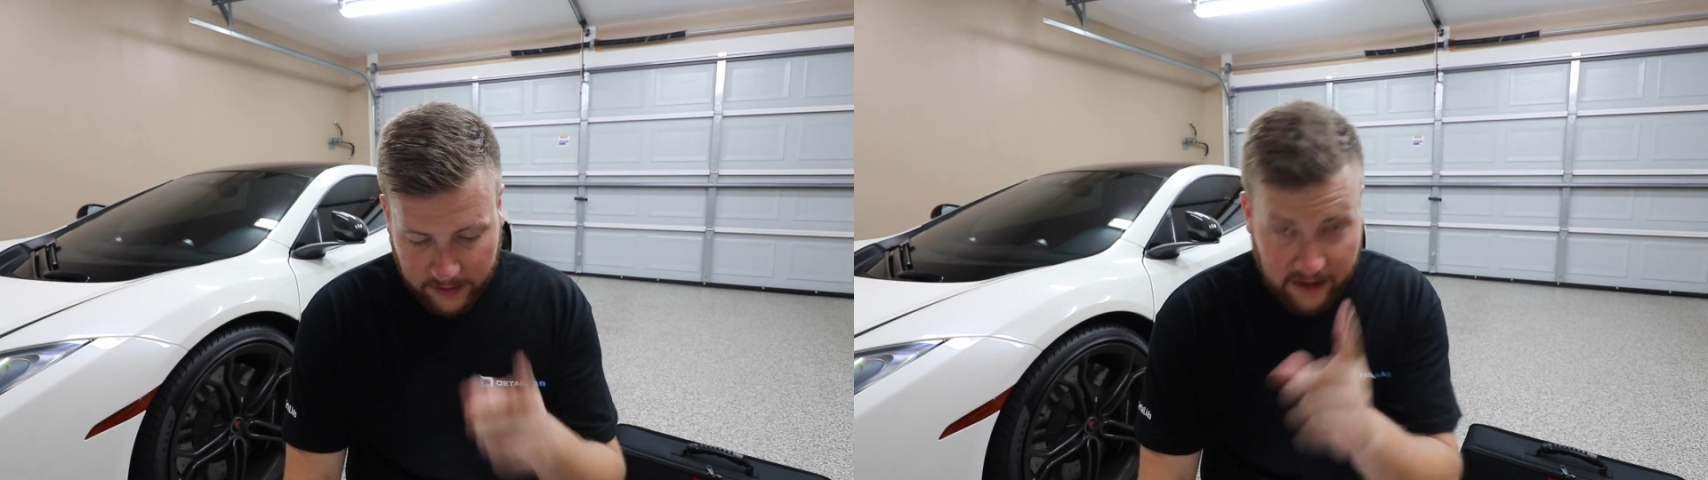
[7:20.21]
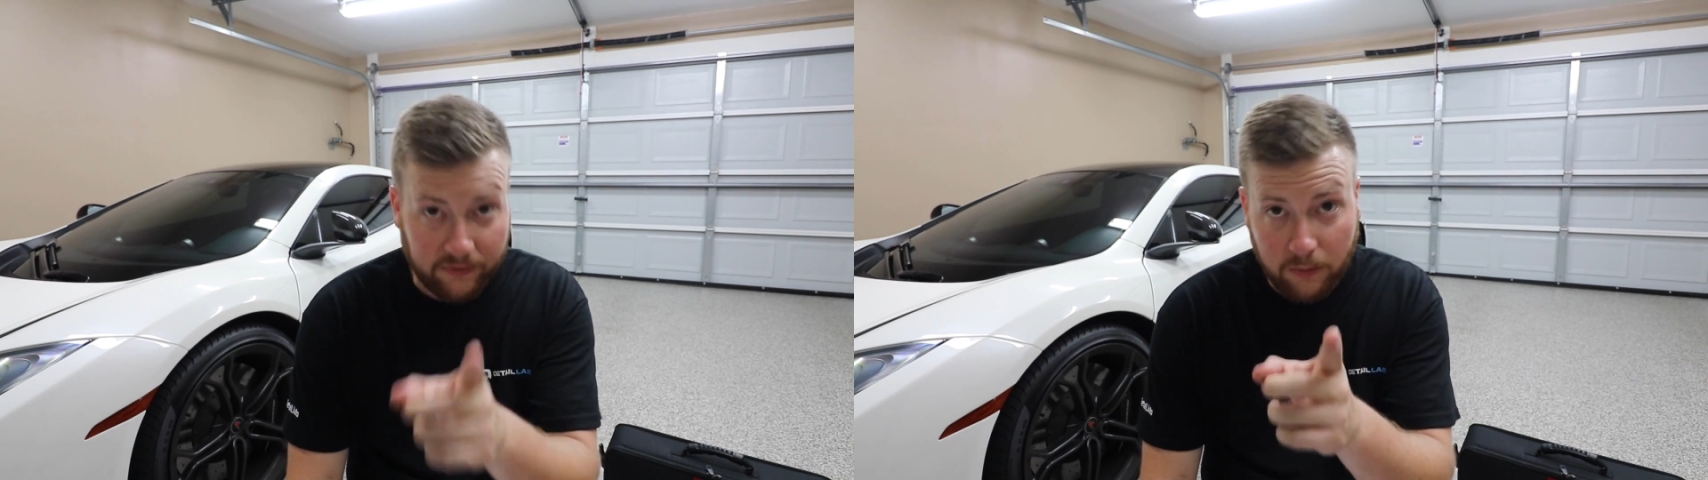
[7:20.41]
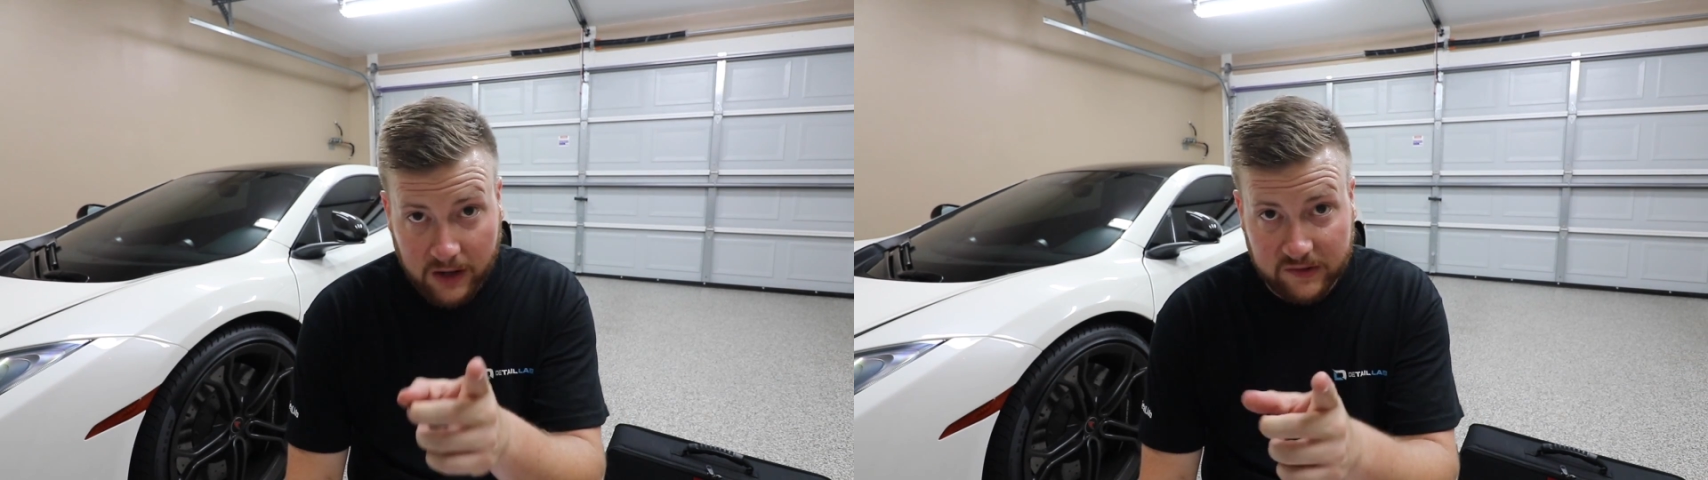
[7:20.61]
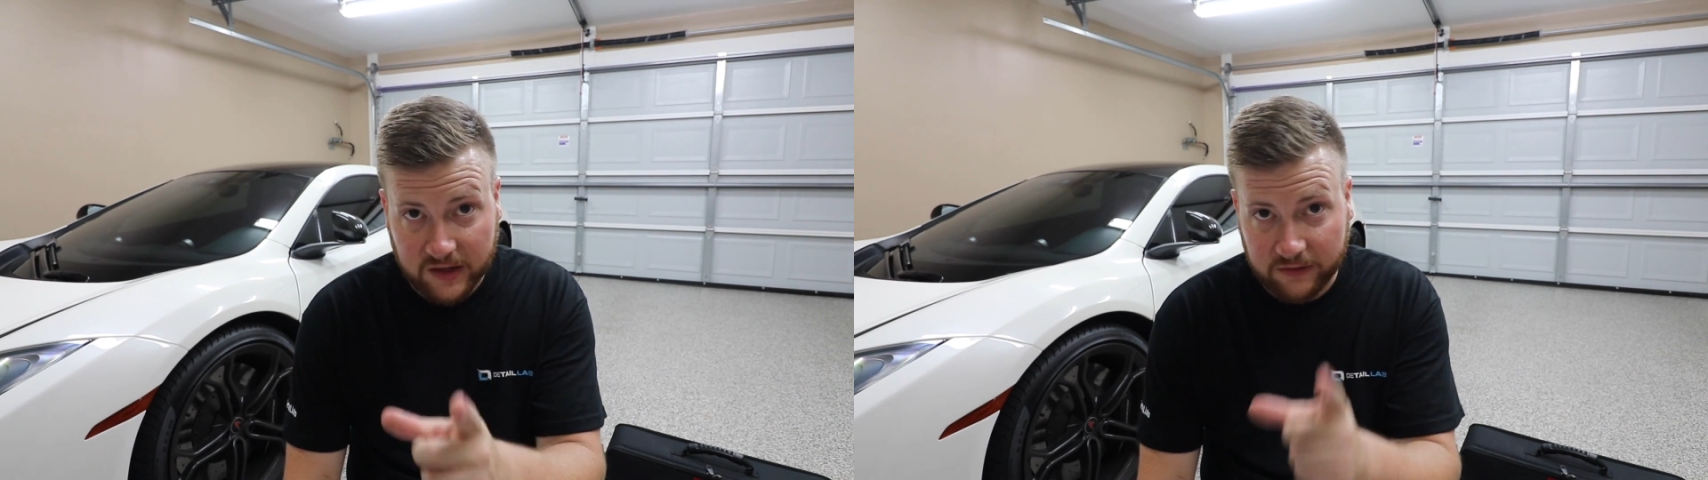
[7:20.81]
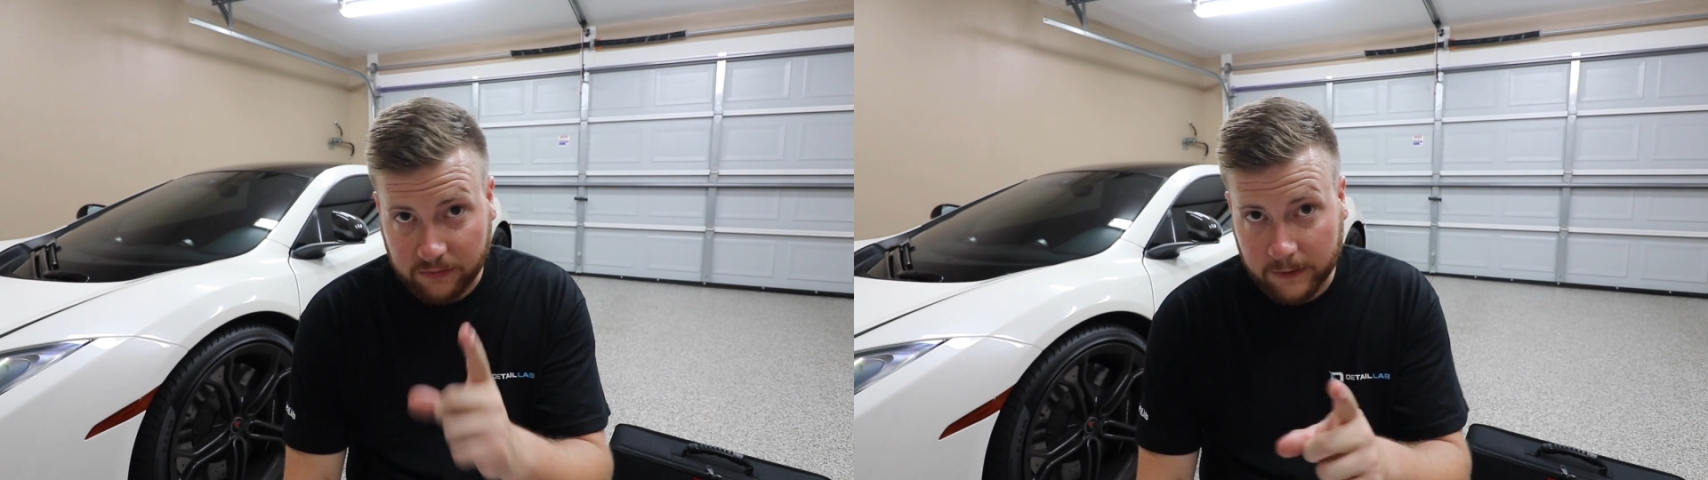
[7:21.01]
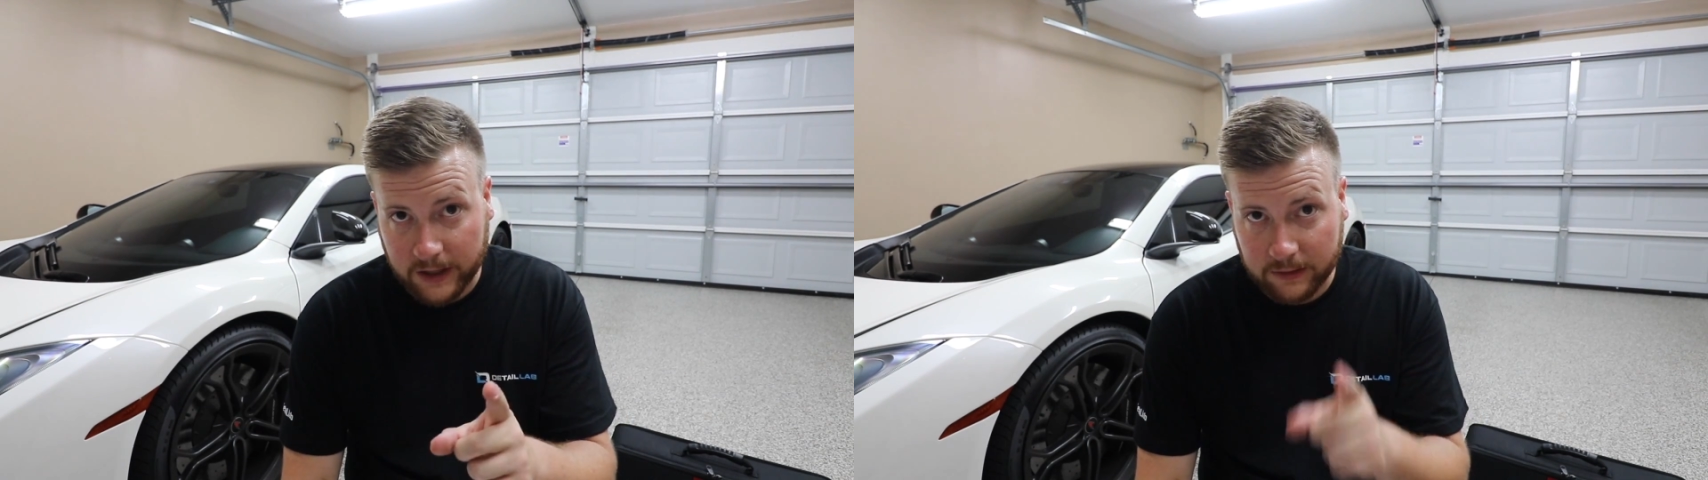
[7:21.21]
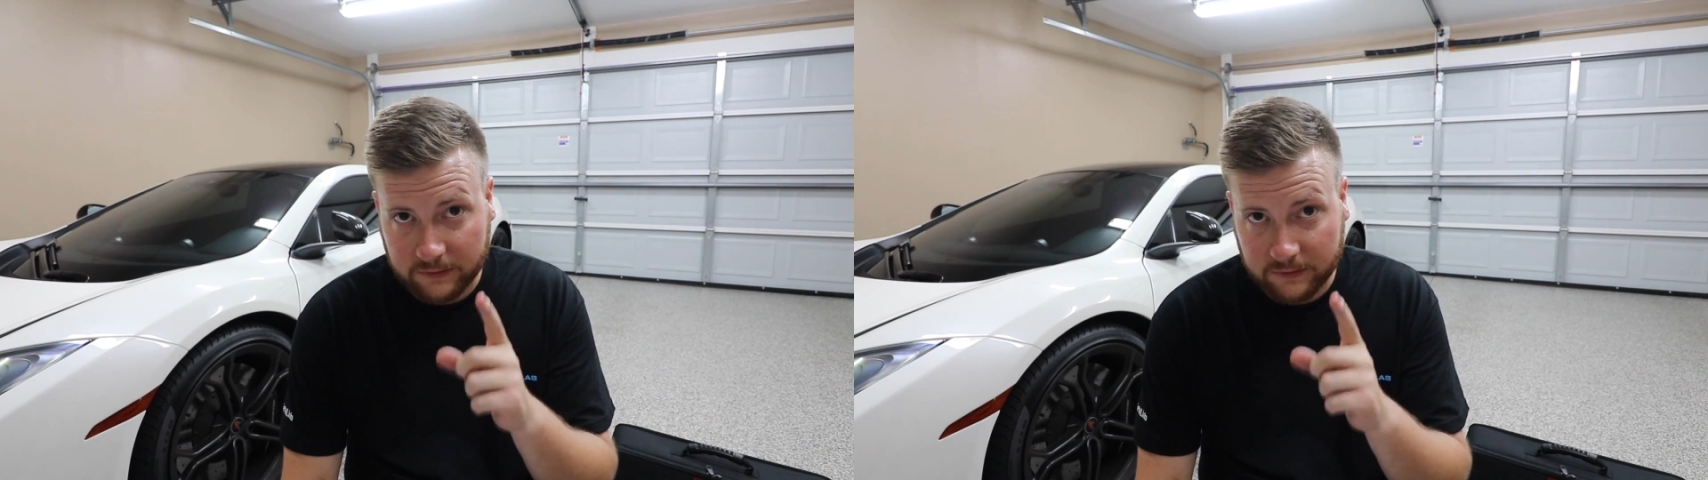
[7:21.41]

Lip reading: every Wednesday, from what I